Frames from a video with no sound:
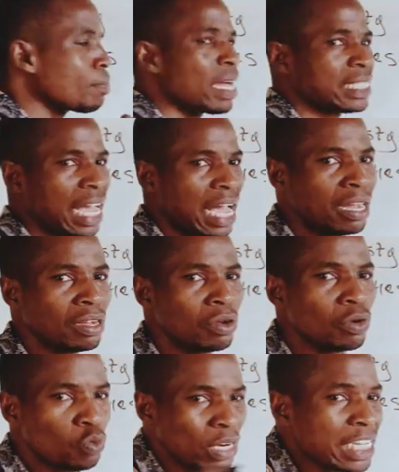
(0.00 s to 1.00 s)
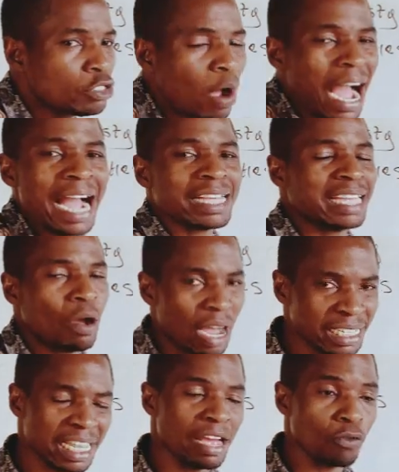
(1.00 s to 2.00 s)
the matter, we need to ask
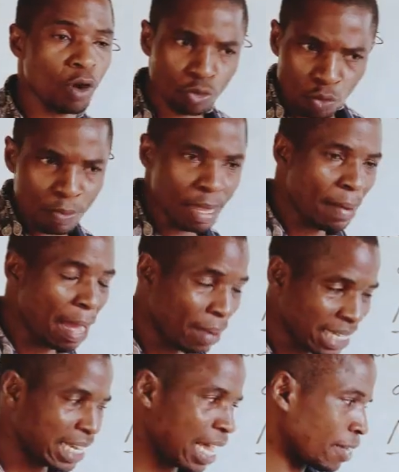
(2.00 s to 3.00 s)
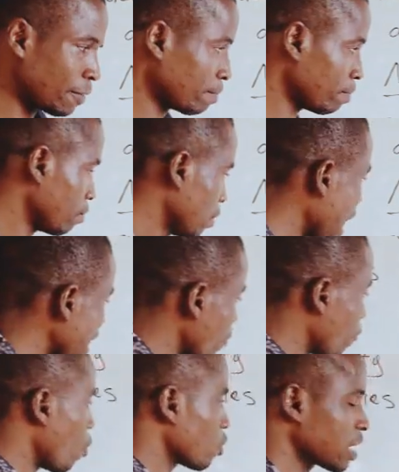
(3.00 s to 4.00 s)
ourselves, what do we mean by matter? That's the
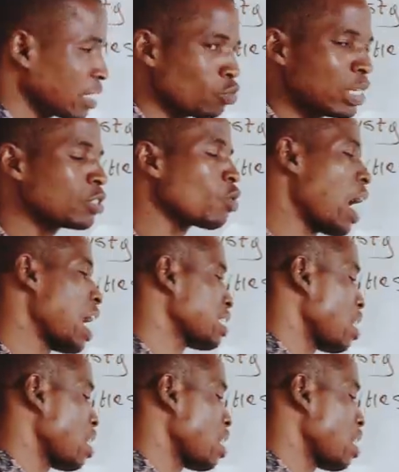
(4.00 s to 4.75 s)
first thing we need to ask